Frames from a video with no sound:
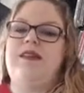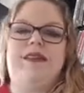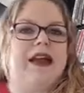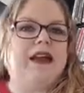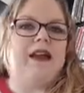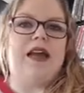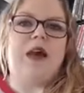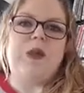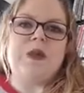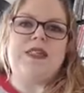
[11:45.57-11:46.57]
Got to
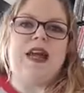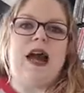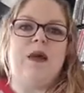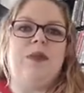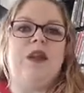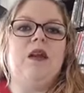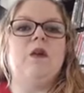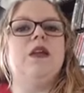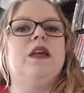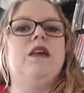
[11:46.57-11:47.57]
allow those to happen. Not
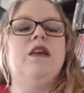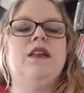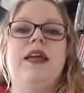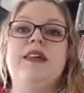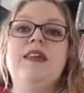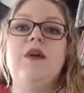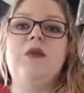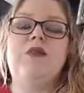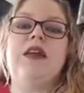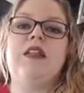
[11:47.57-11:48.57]
only, like I said,
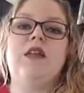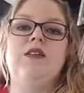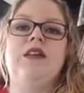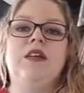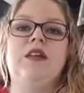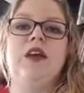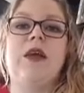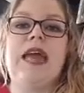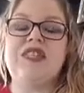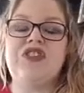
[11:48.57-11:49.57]
we've got those,
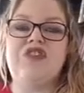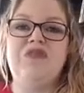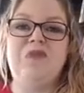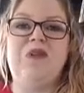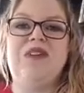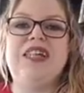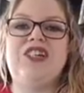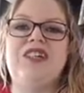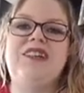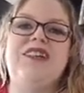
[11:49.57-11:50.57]
external
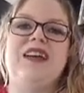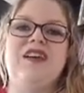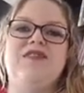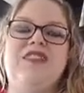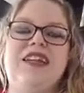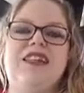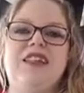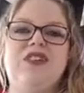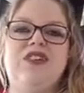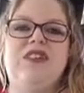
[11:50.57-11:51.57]
motivations of the
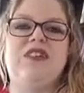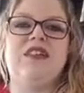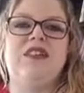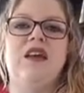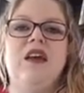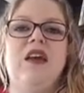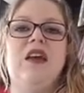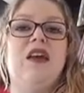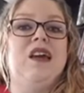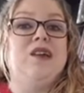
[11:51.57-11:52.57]
contingencies,
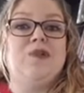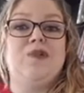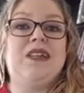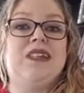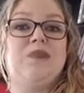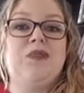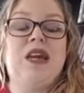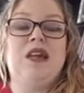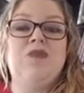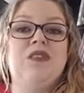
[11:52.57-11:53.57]
but
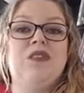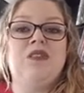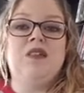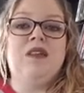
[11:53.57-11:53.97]
sometimes